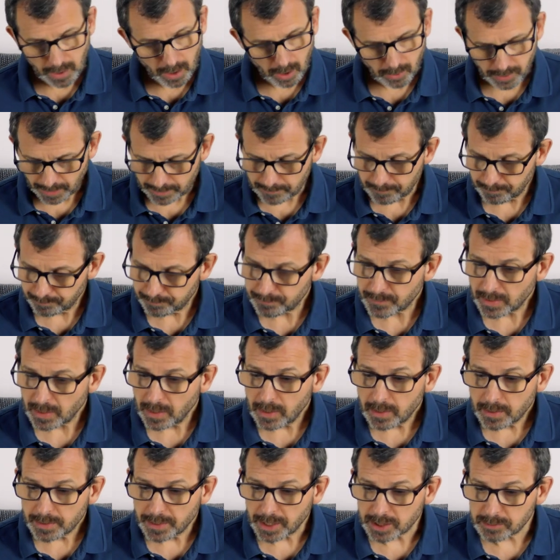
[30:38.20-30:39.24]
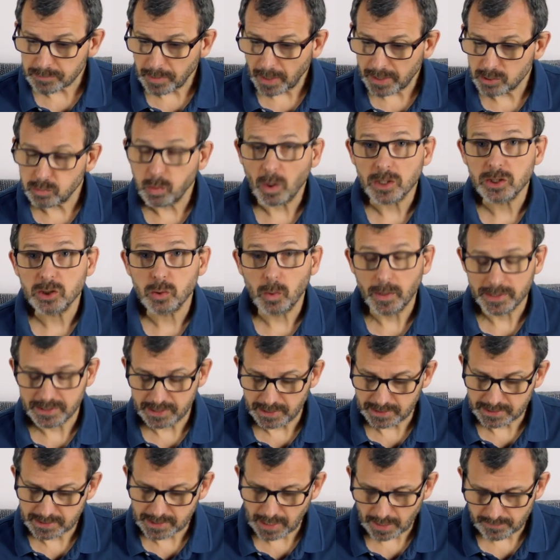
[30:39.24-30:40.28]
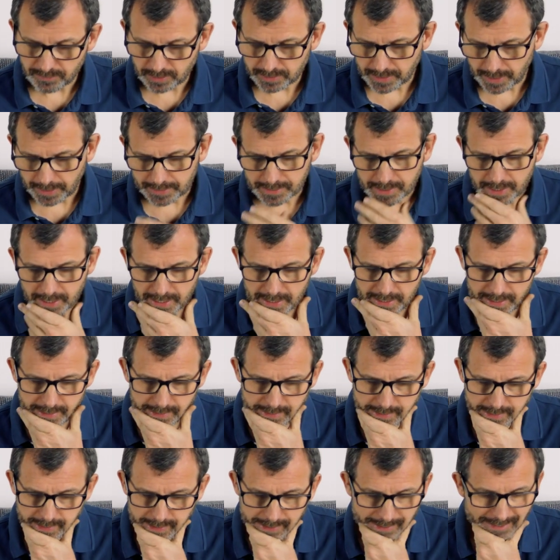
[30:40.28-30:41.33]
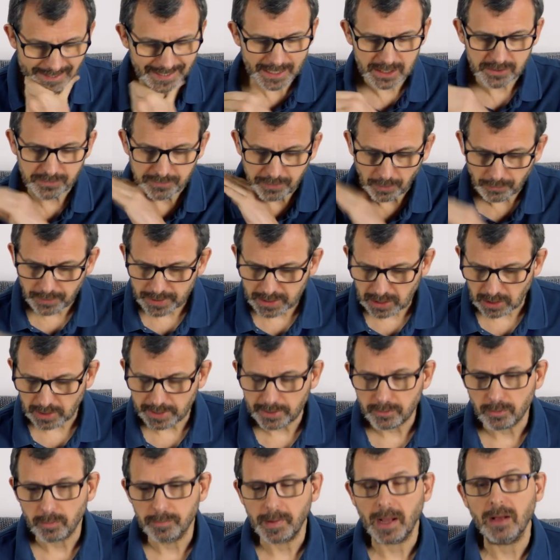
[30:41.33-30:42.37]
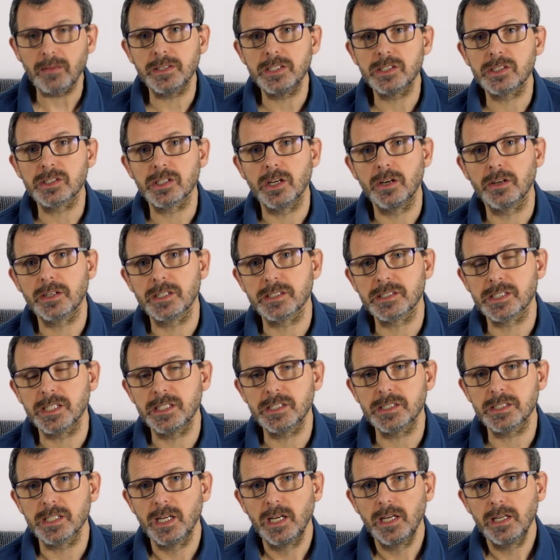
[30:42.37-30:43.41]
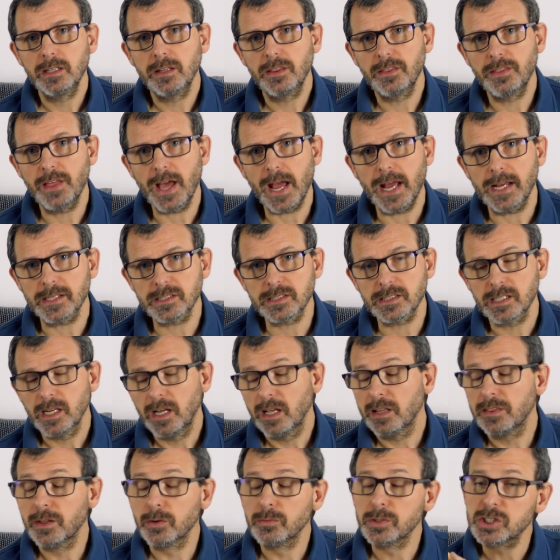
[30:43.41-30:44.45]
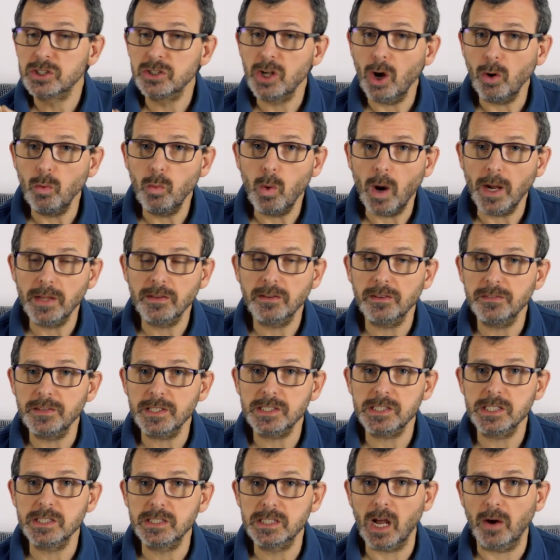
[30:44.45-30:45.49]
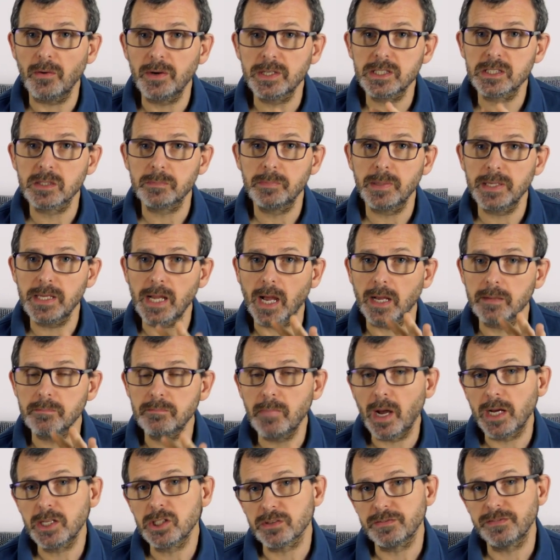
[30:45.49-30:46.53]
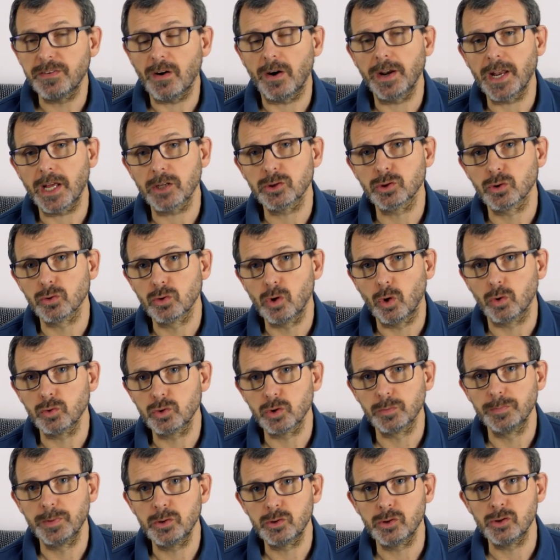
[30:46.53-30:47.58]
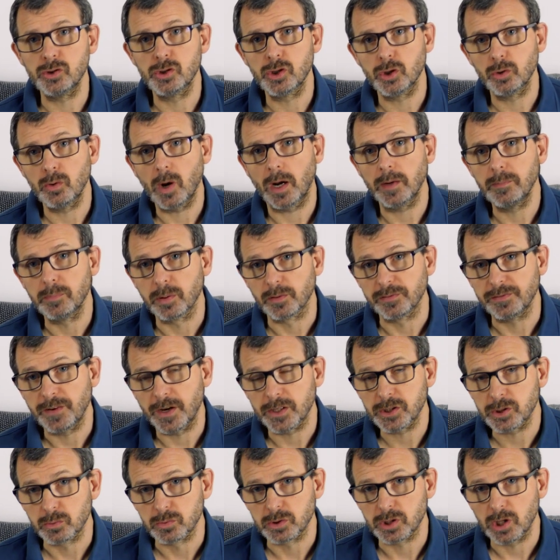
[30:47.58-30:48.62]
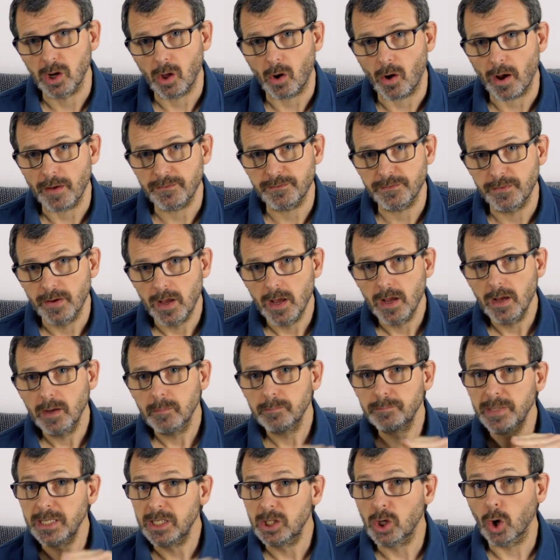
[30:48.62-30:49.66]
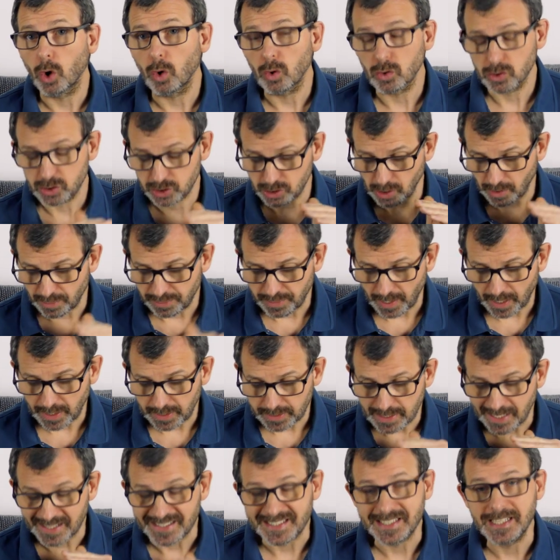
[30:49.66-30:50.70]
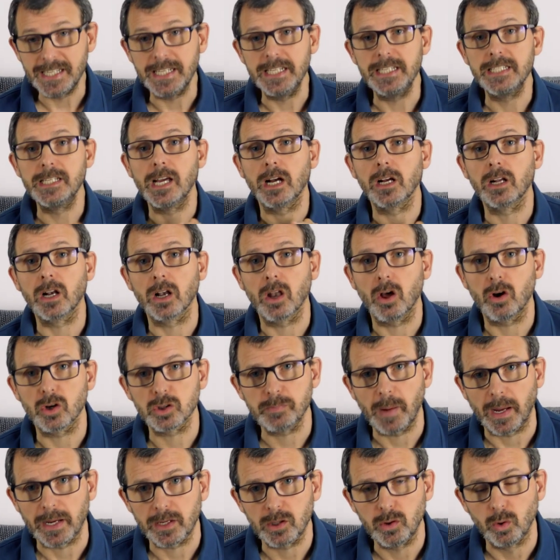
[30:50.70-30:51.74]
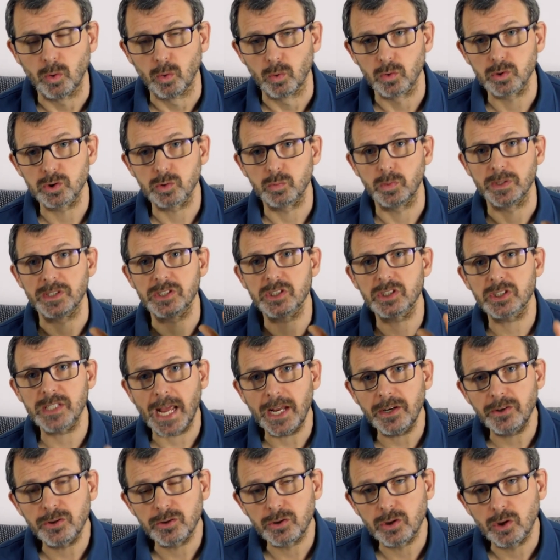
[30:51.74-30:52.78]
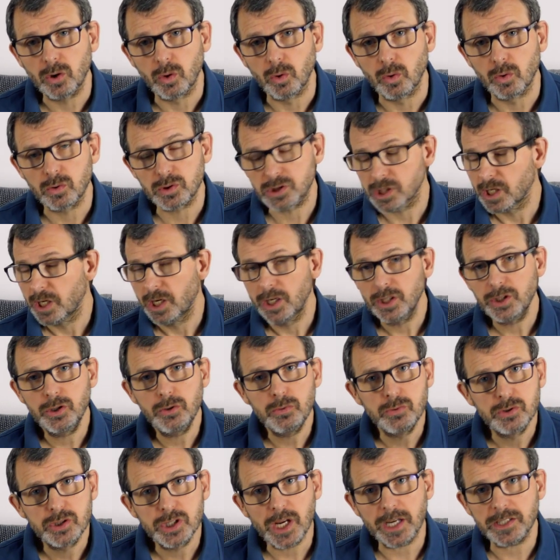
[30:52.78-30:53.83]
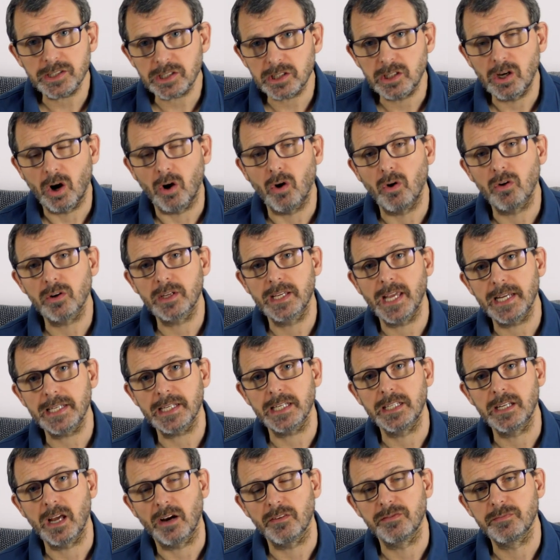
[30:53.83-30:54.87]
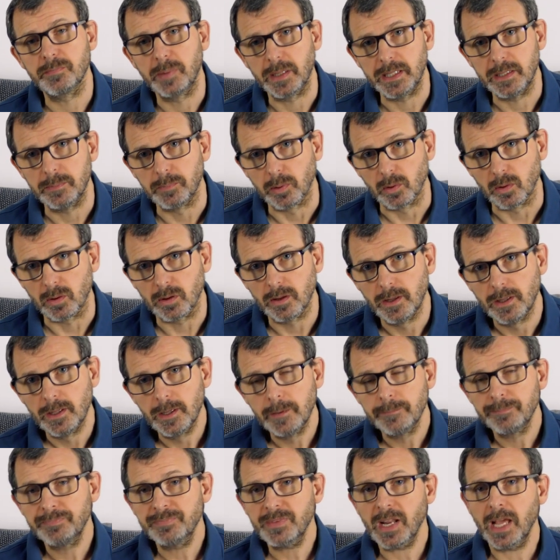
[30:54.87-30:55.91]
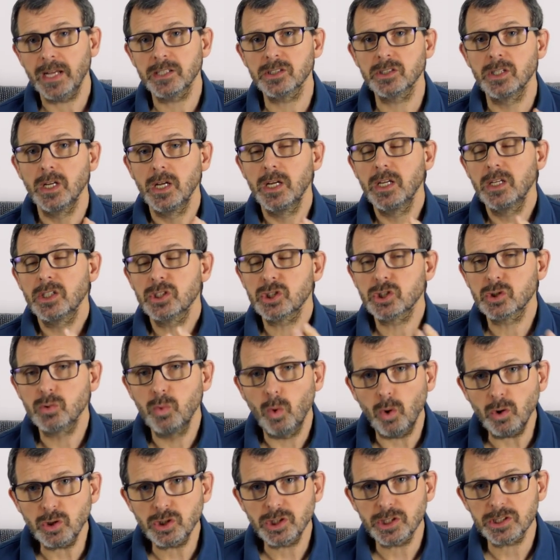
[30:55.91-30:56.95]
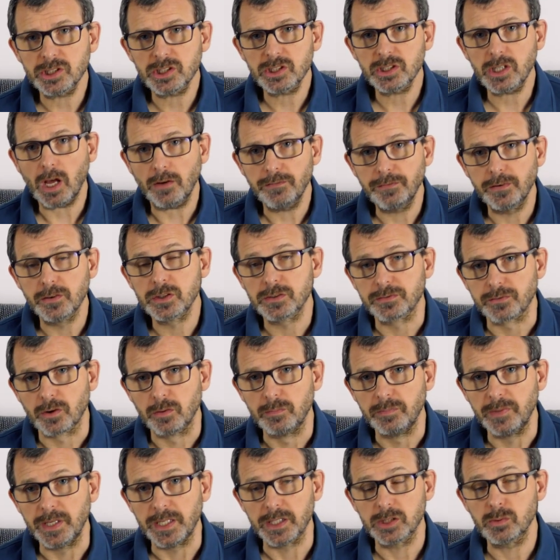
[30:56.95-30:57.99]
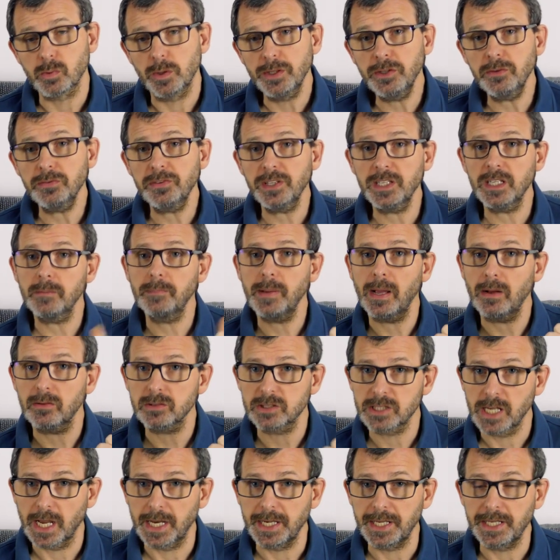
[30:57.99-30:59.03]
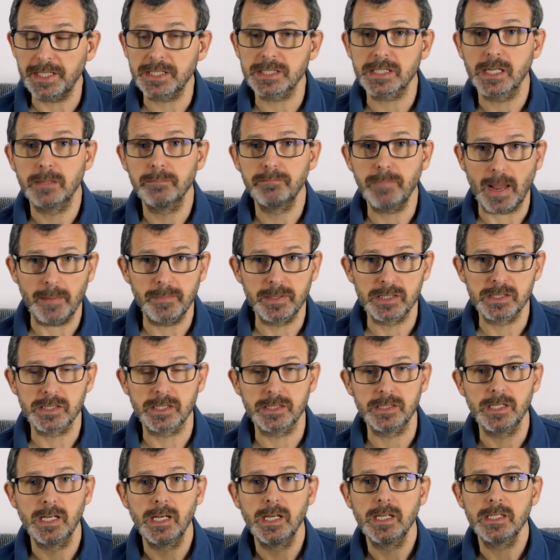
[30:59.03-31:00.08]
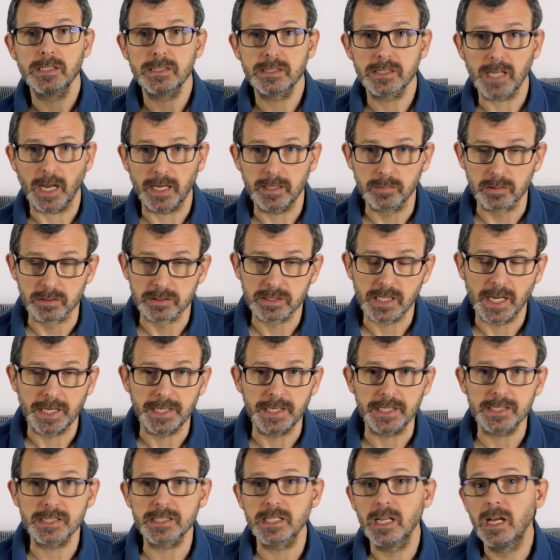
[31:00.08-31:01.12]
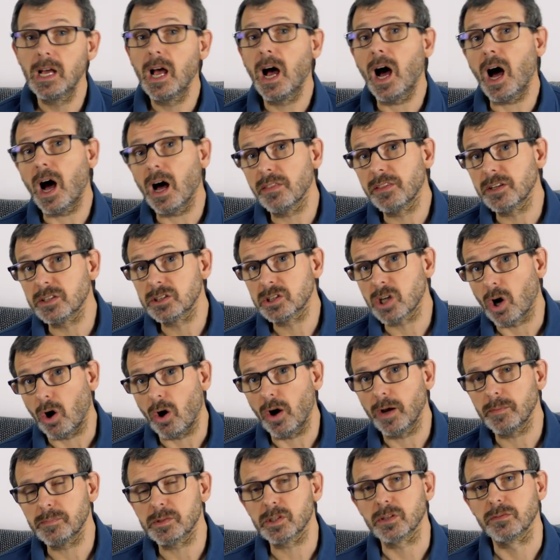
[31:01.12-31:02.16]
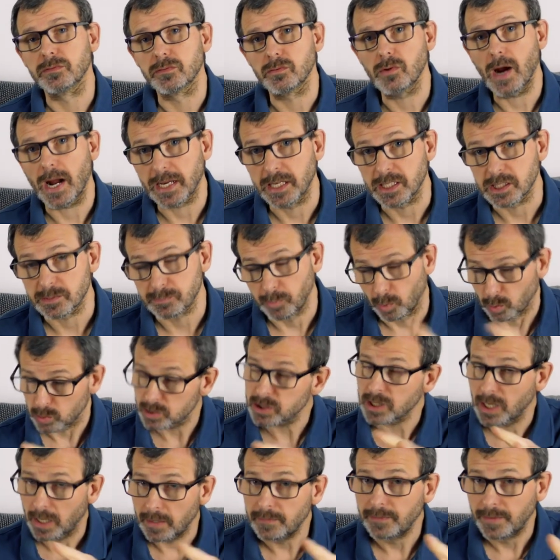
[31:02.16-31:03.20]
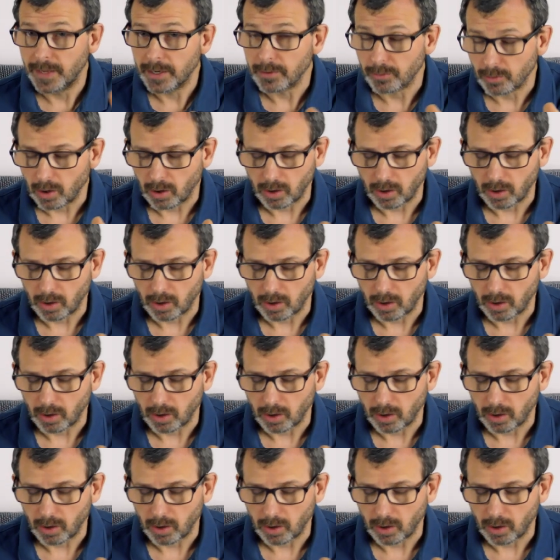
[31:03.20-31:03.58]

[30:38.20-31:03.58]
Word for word: Okay, next page, 127. And here it's very clear about these circuses that there is no way that this is going to be a major financial contribution to a professional's life because they need glassback courts. With standard courts, you just can't get enough people. And squash suffers from this. When you think about tennis, badminton, table tennis, other types of racket sports, and there